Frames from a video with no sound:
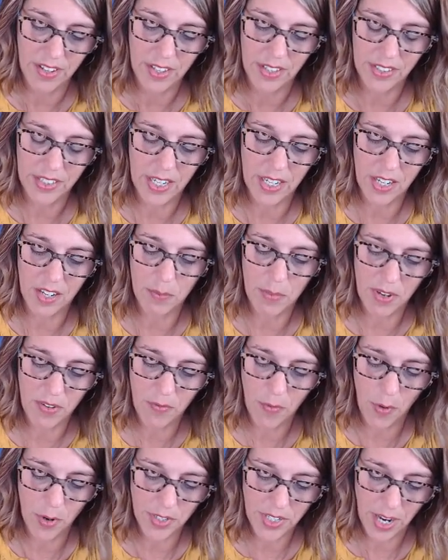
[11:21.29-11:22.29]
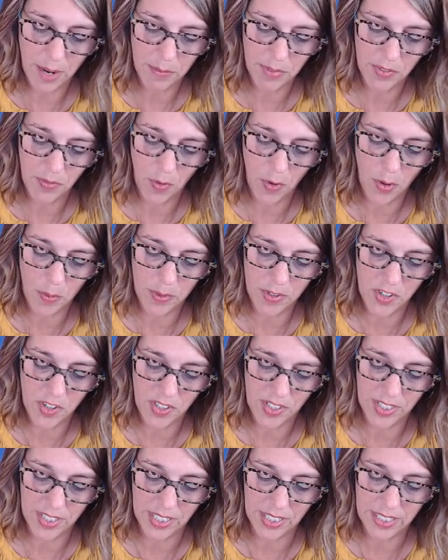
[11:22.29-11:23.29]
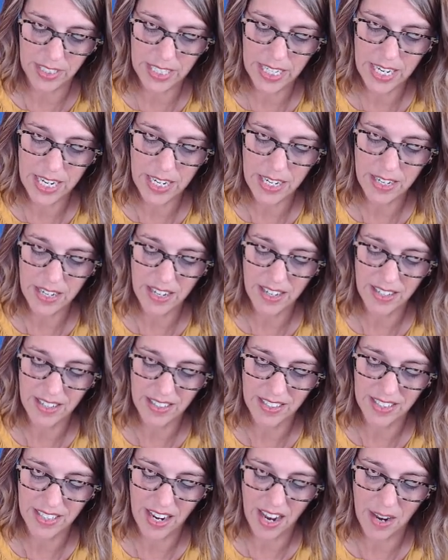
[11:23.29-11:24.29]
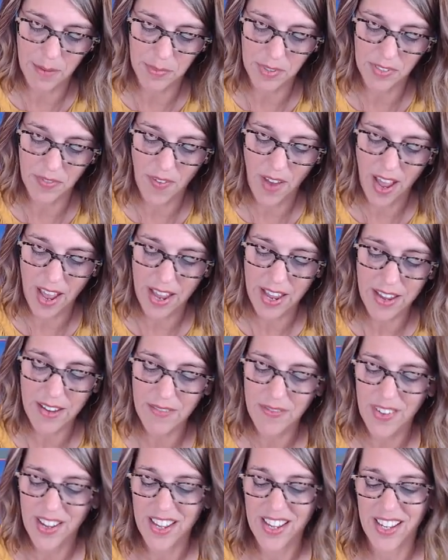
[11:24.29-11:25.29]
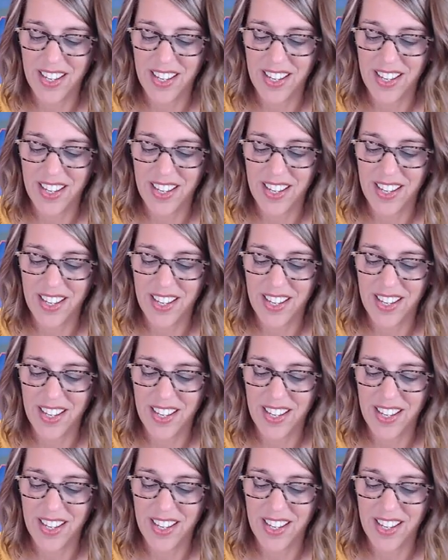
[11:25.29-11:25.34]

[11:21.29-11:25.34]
That's going to give me 4 times 4, which is 16, times 5,